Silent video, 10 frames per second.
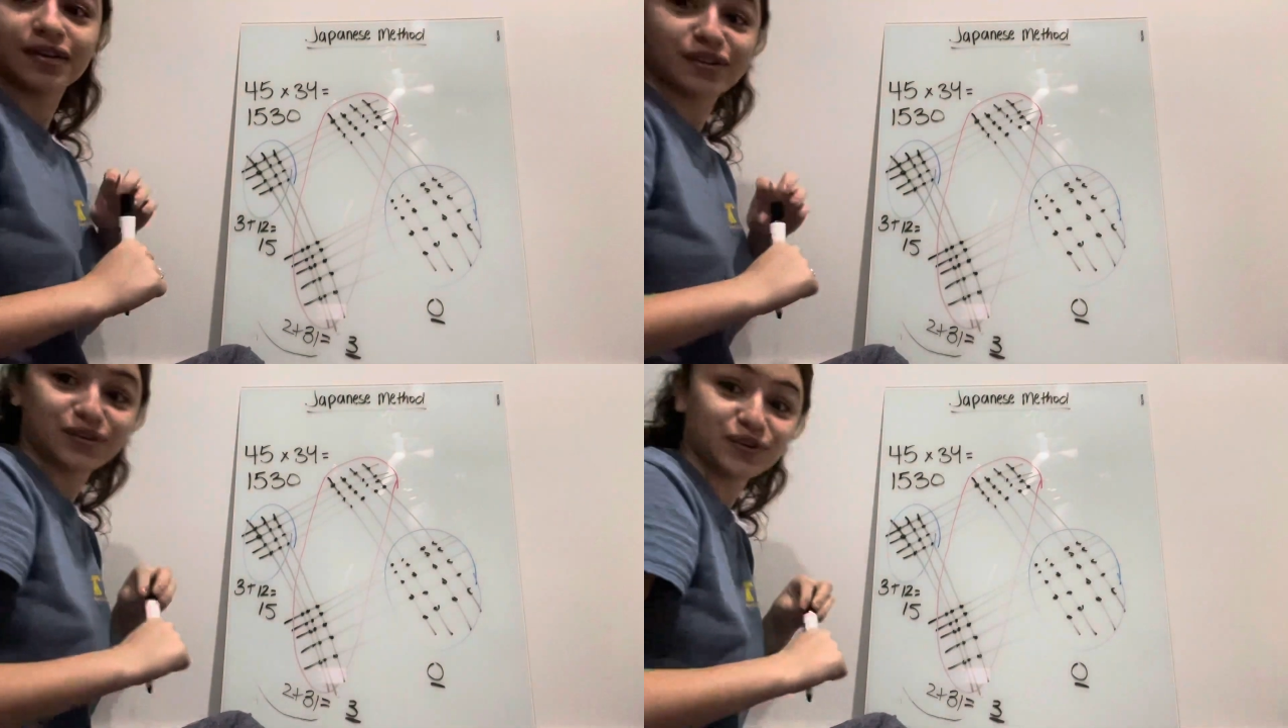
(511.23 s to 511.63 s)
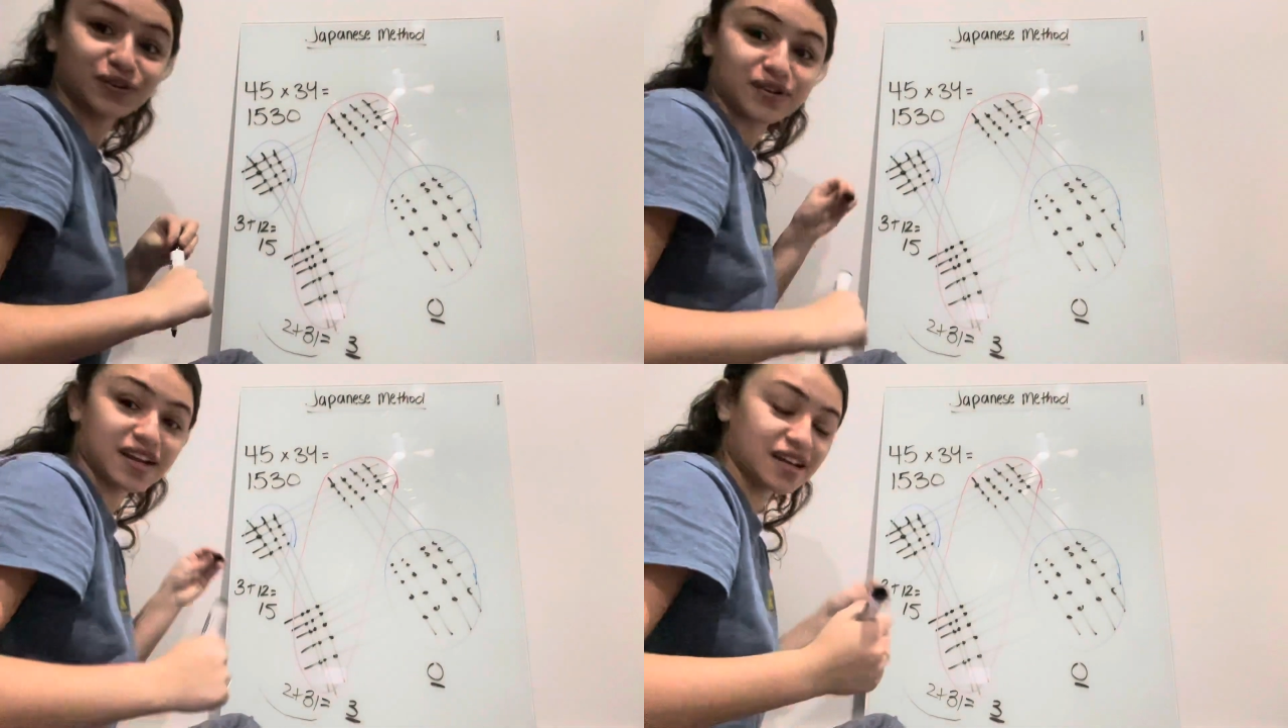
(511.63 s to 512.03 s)
Cool,
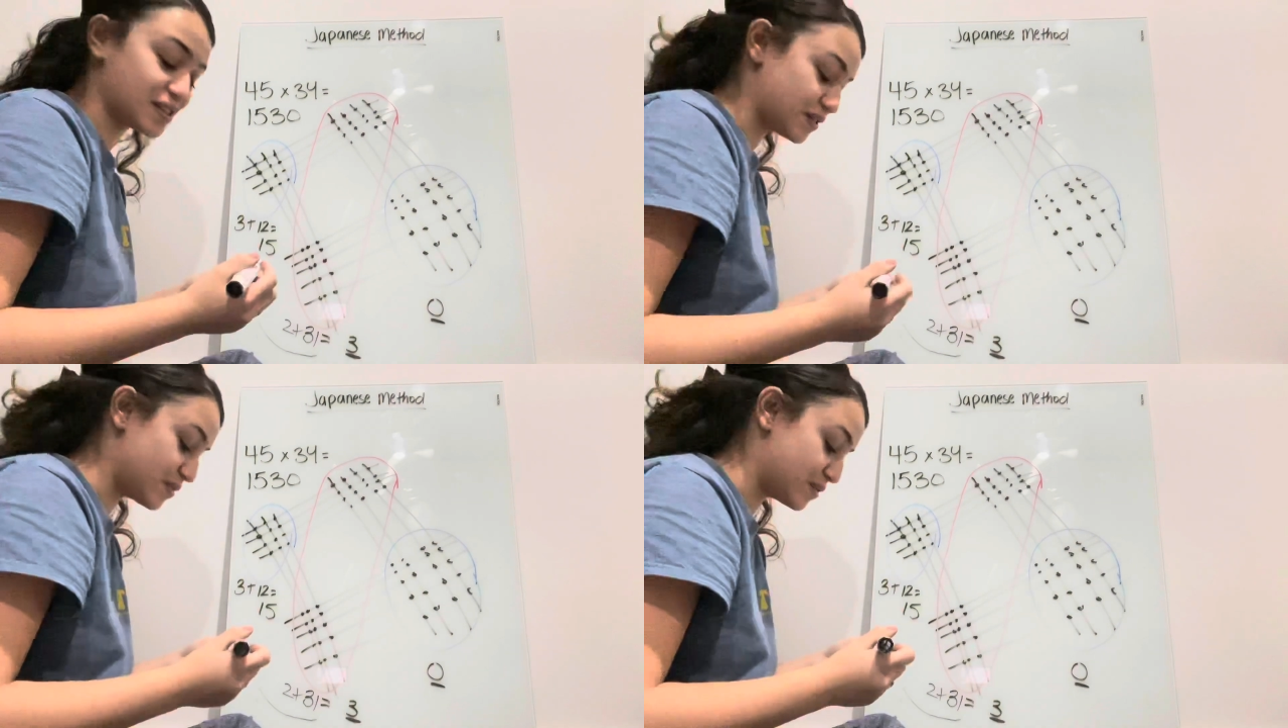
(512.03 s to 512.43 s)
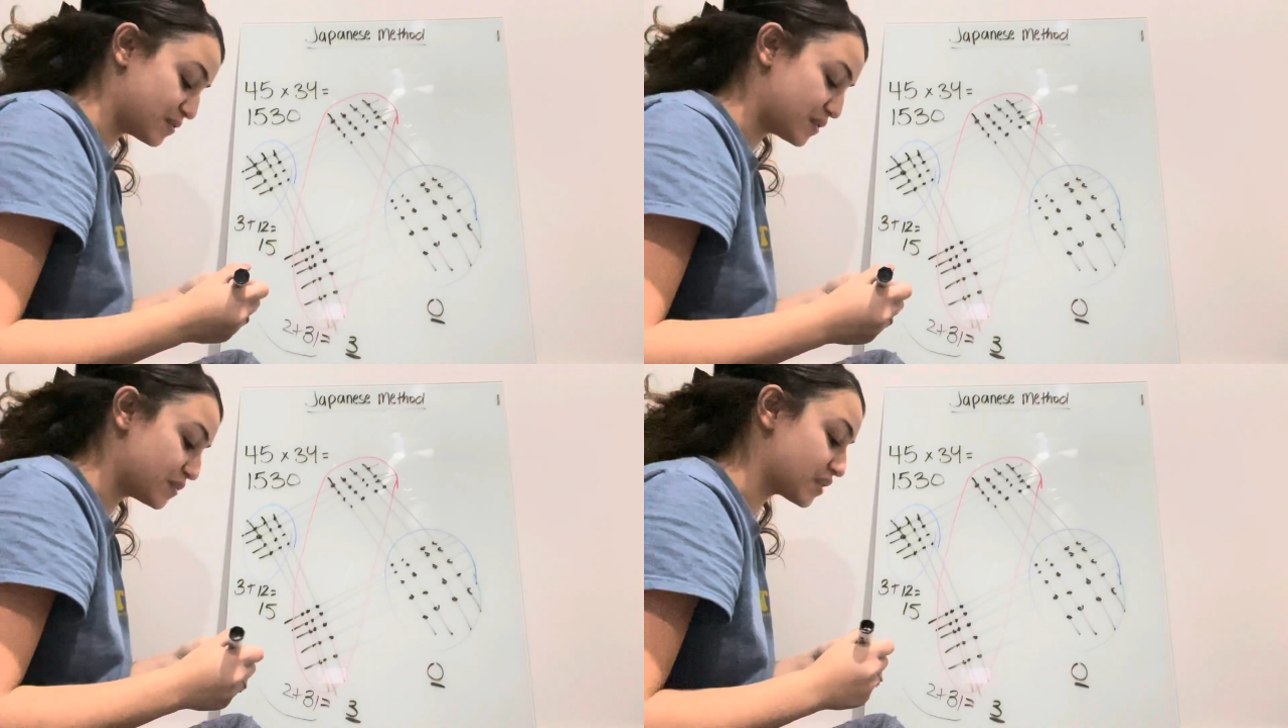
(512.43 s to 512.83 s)
right? So
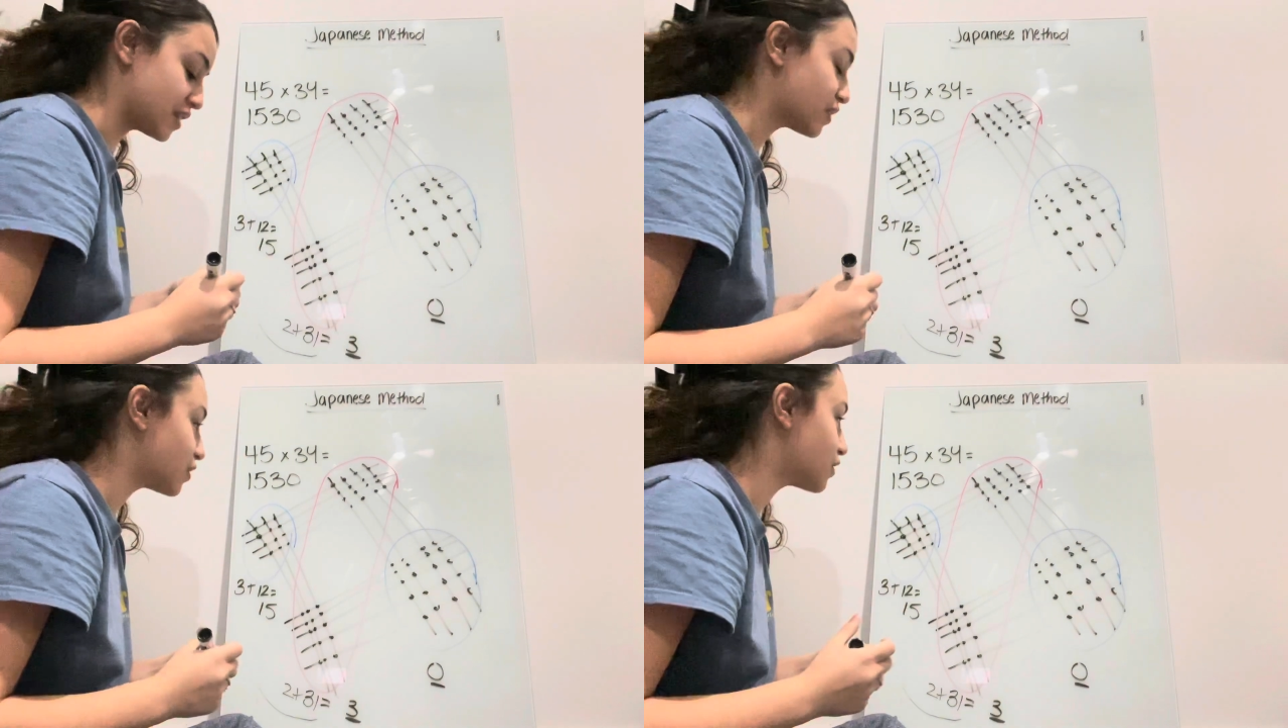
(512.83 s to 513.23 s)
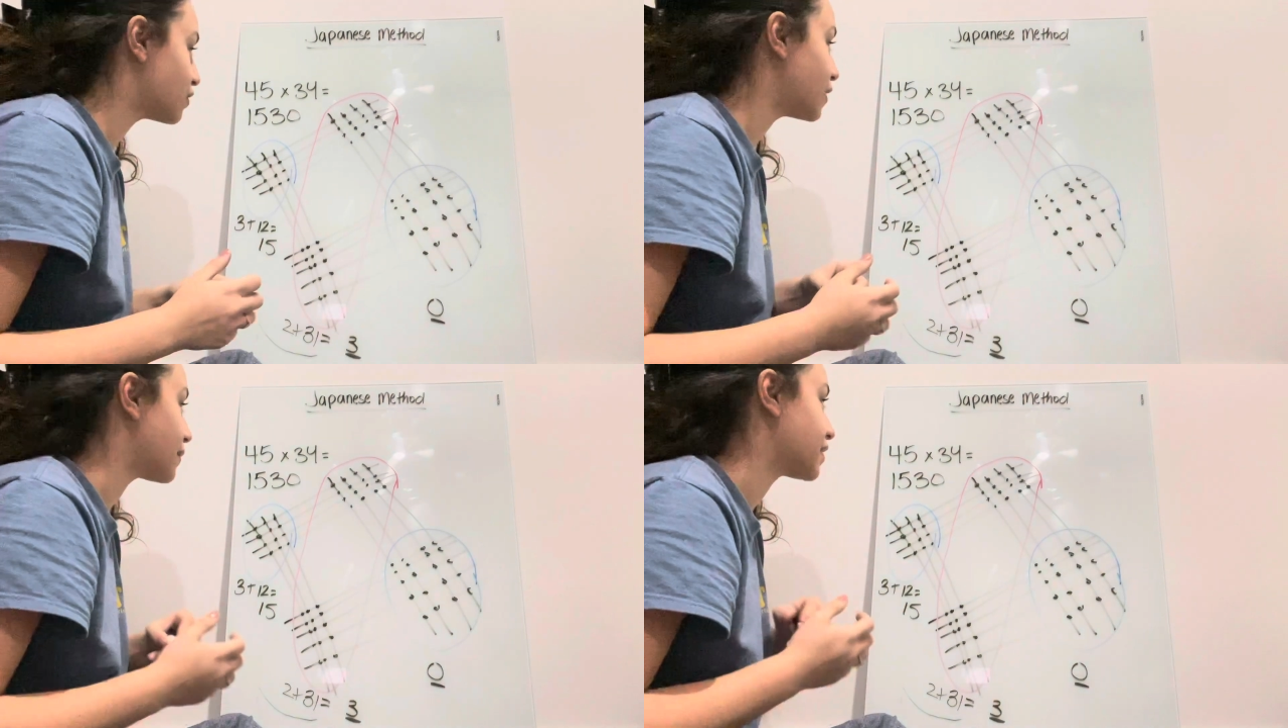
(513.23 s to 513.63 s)
I'm gonna
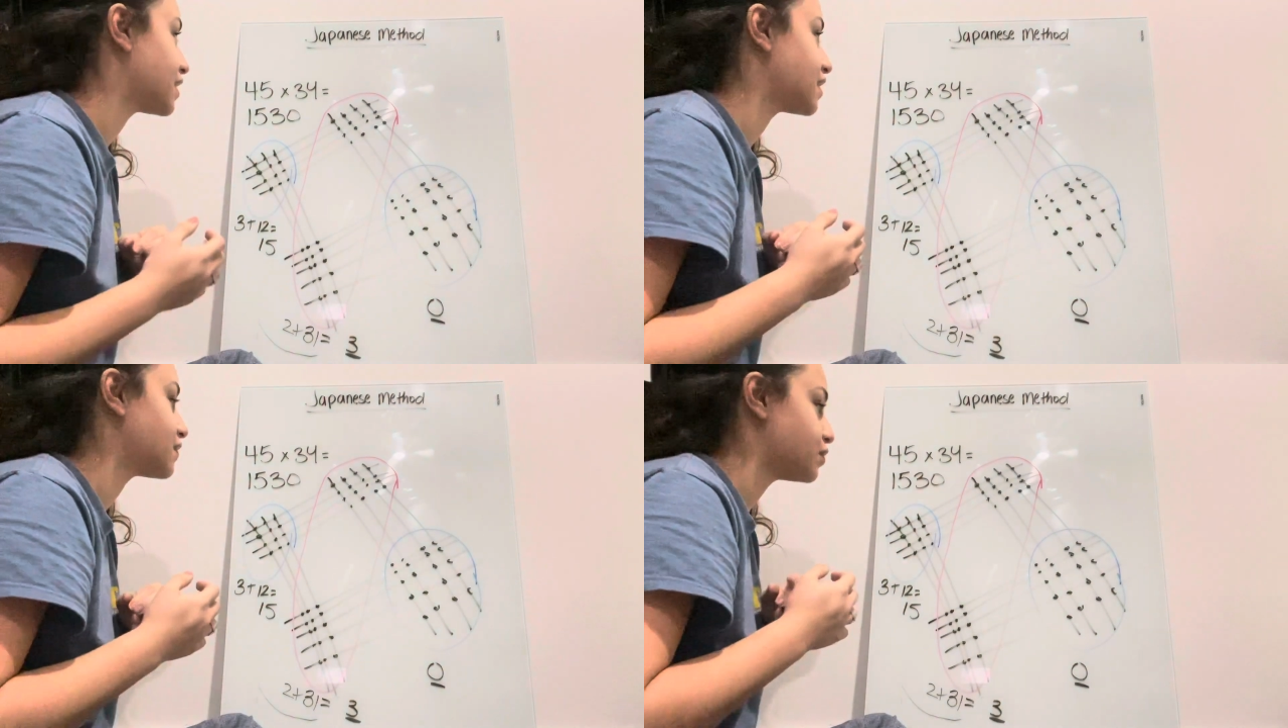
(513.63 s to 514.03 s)
give you